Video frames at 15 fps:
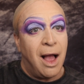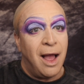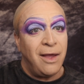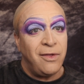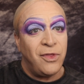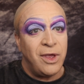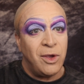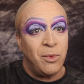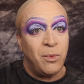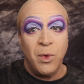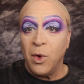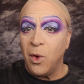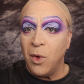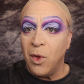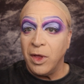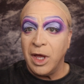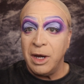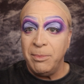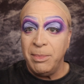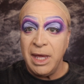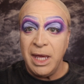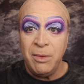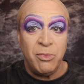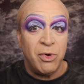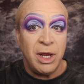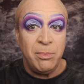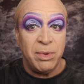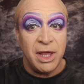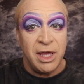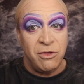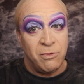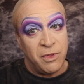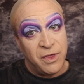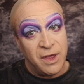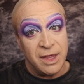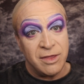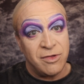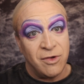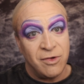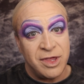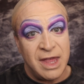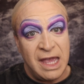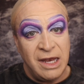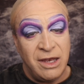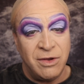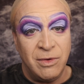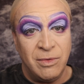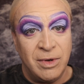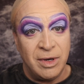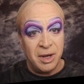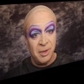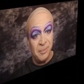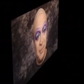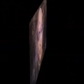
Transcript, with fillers: I think we're all gonna be pretty pleased with it. So stay tuned.